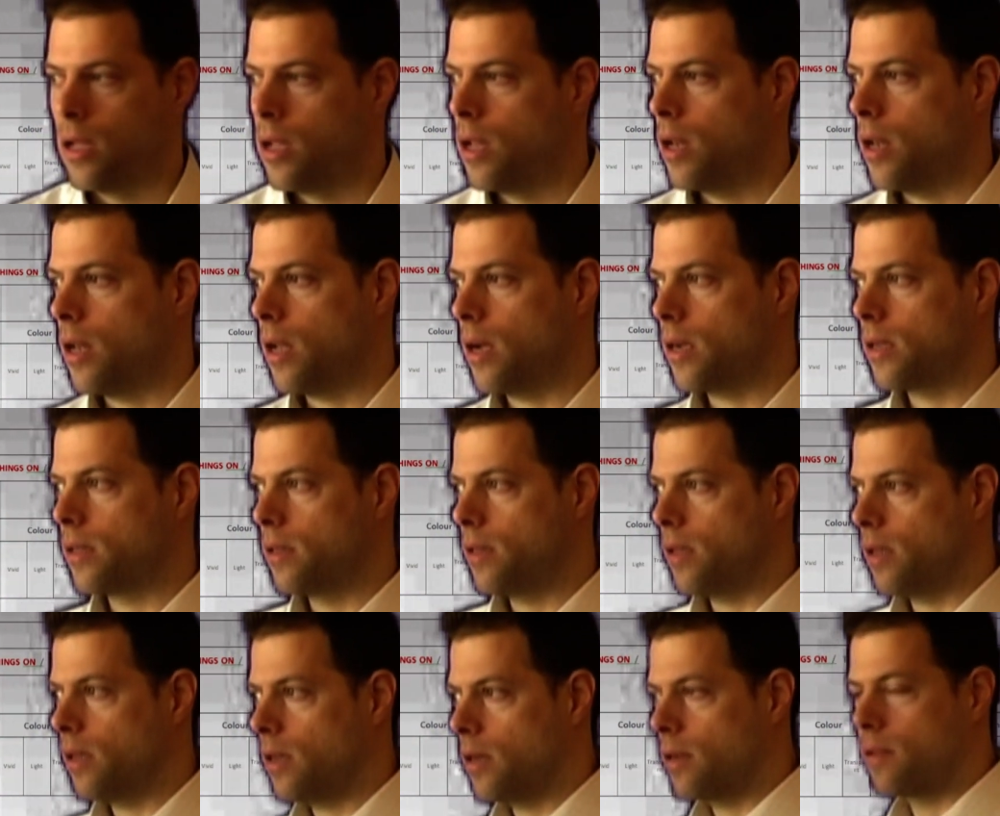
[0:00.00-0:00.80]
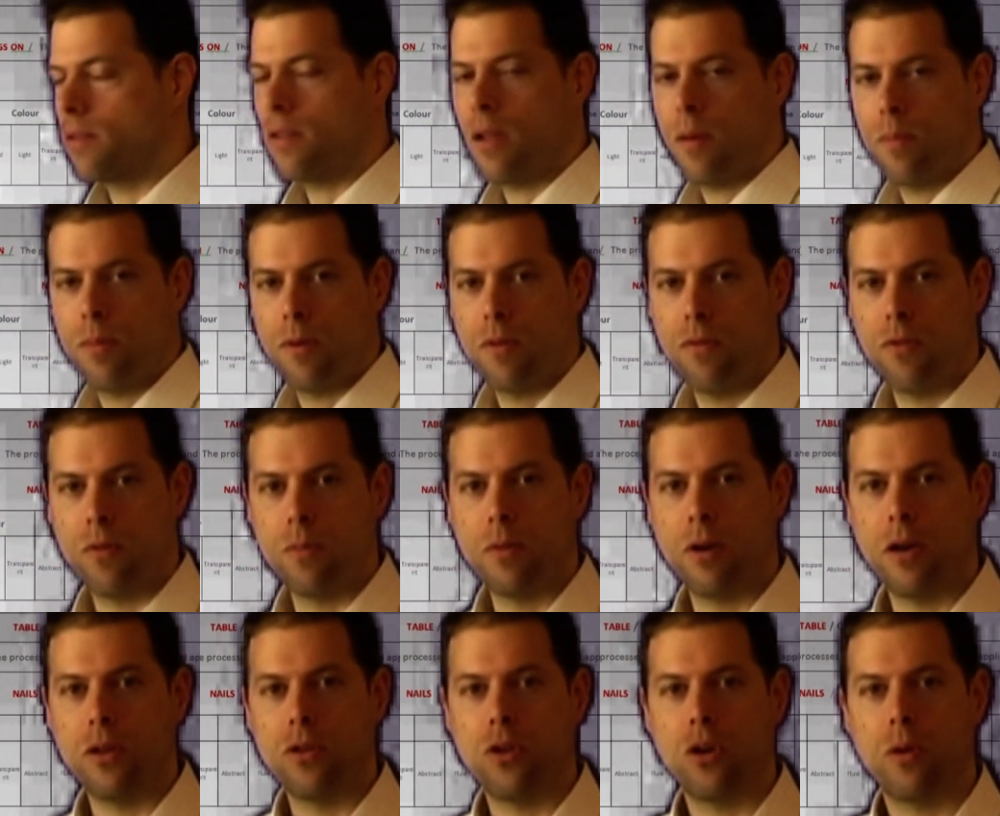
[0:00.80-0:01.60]
like the example from
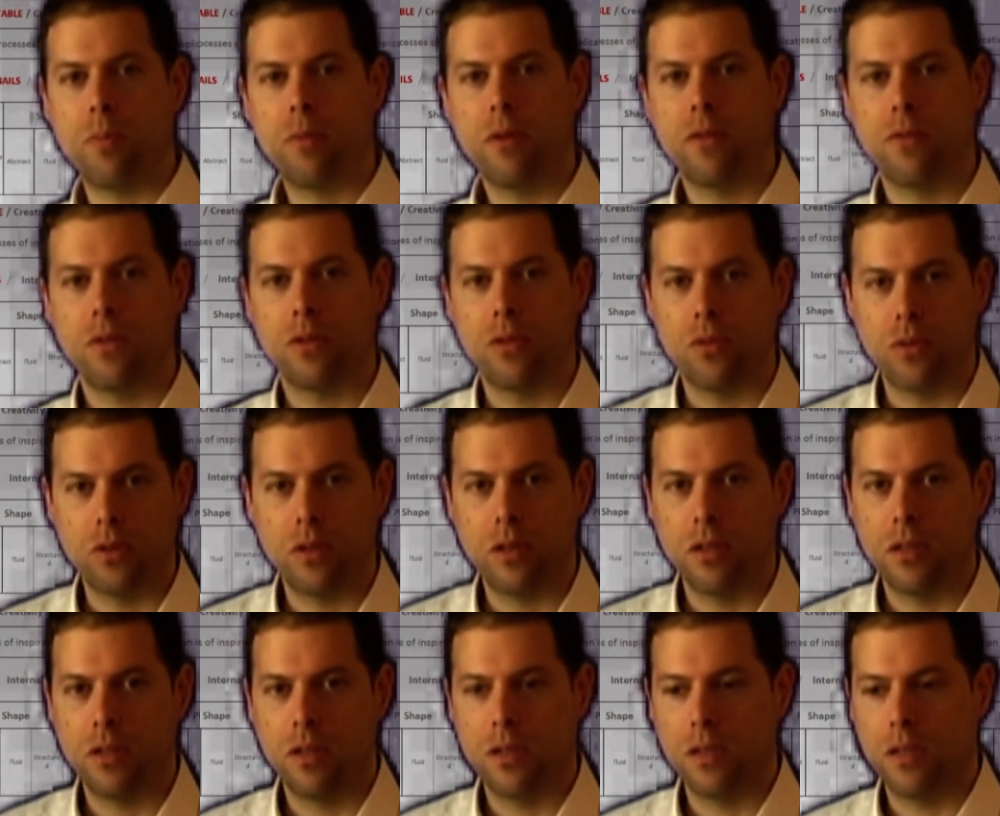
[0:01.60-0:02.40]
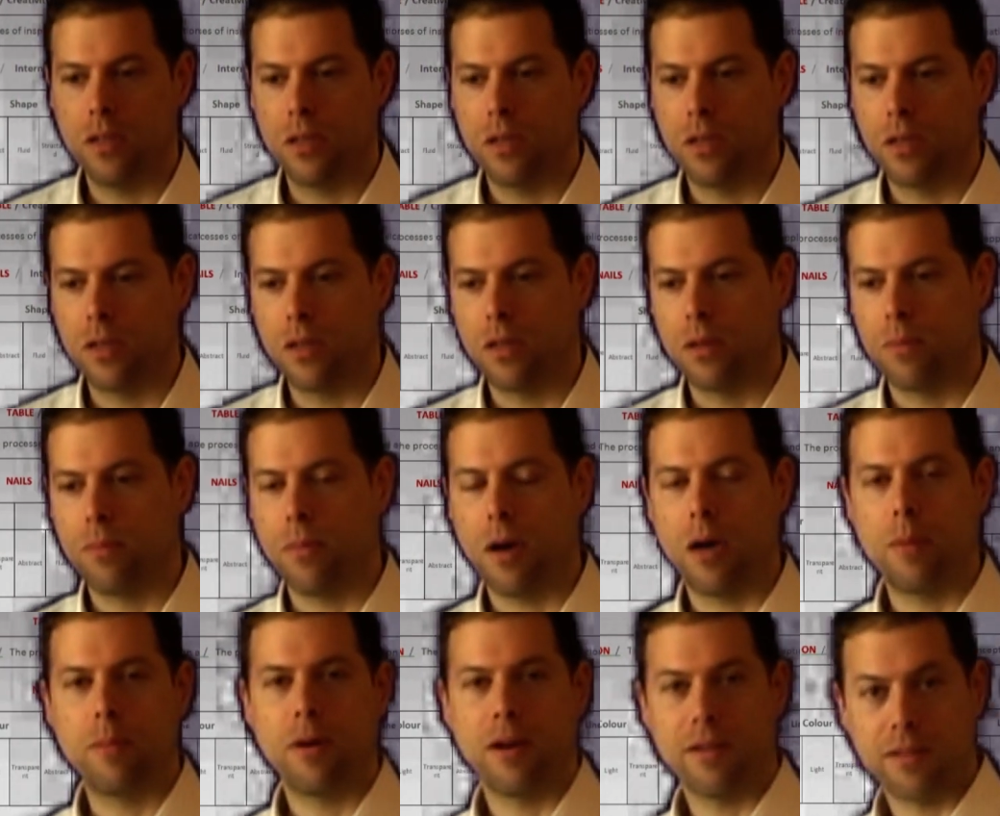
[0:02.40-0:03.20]
Hanoch Piven, who did
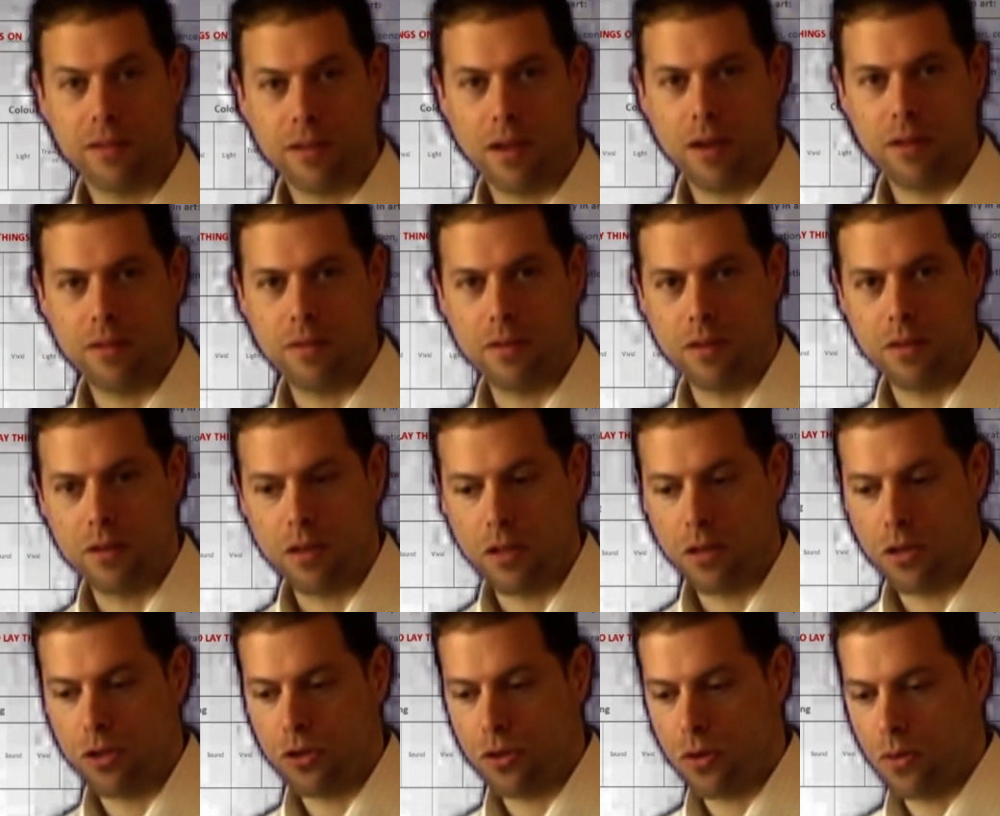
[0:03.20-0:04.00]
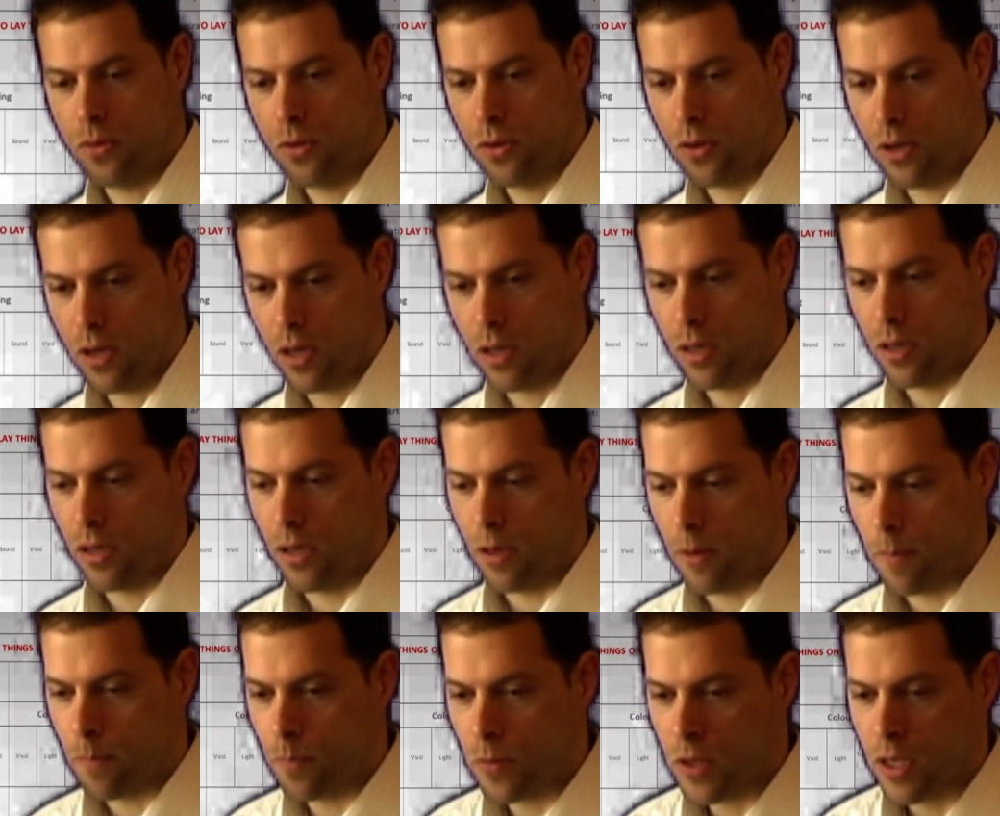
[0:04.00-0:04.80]
Barbara Streisand that I showed you earlier.
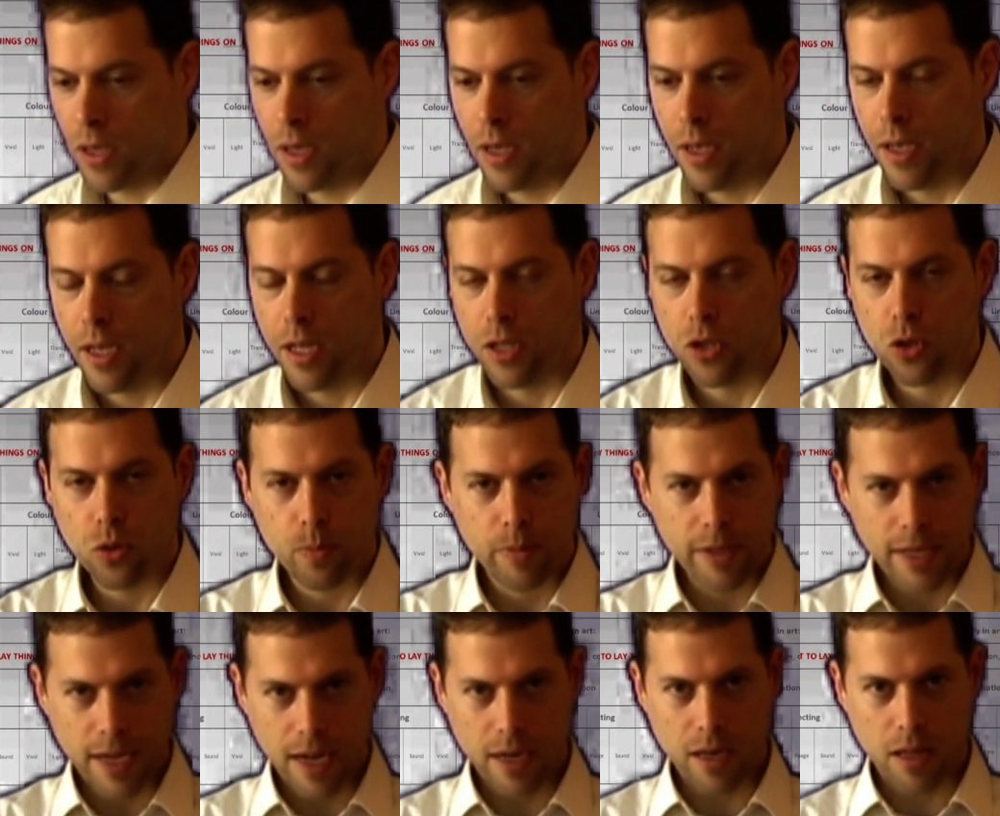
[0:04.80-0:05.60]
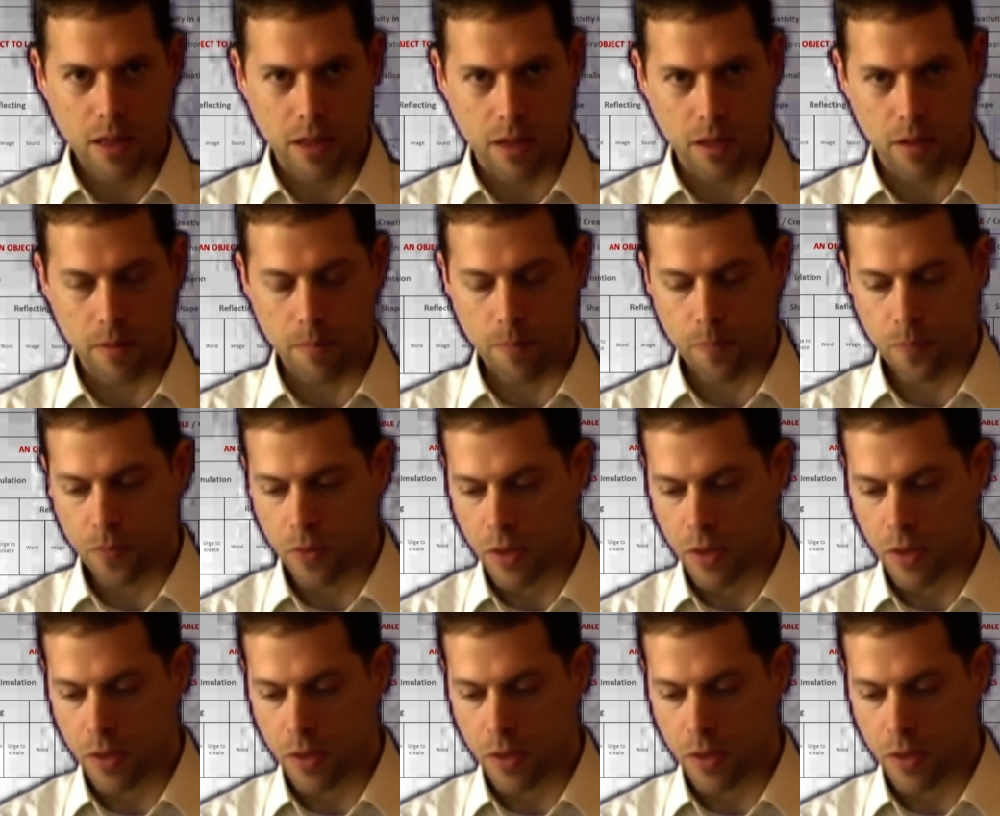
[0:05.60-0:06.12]
It could be anything.